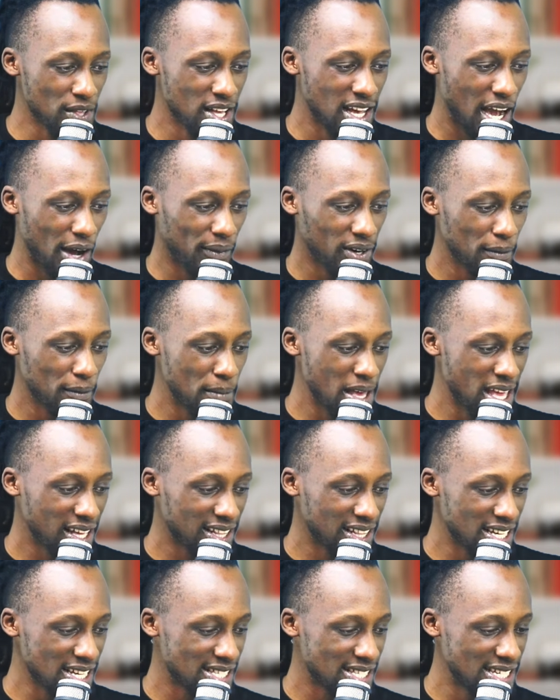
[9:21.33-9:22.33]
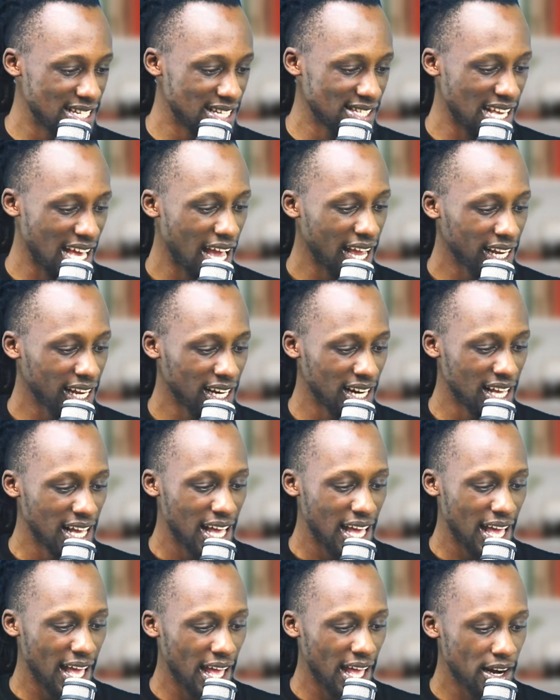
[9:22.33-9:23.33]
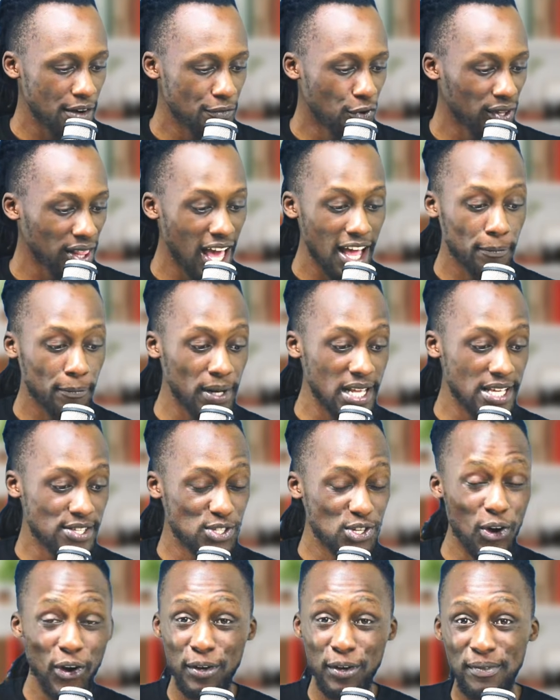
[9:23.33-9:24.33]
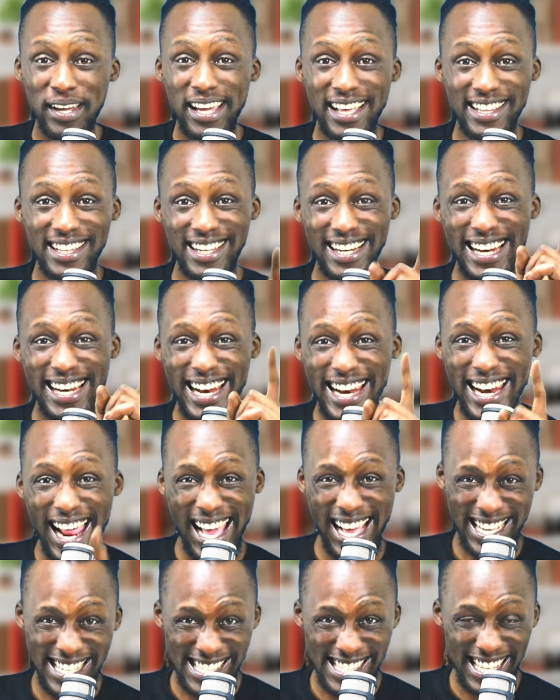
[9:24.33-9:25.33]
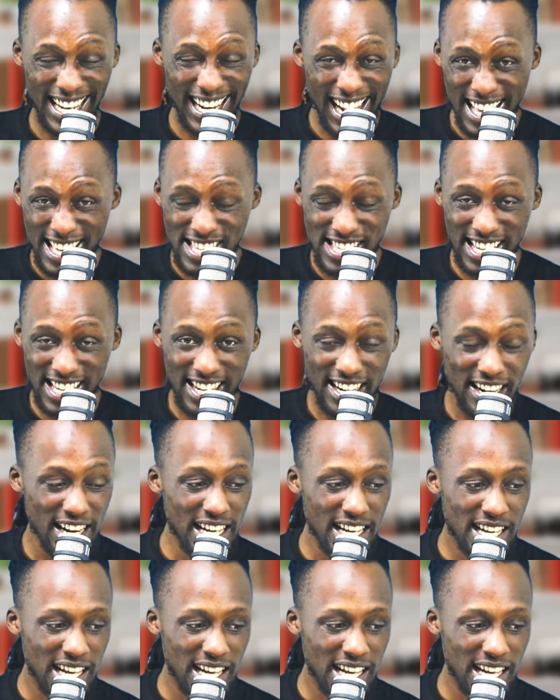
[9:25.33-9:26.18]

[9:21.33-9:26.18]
I want to make this design, and for that, please join me in the next lesson.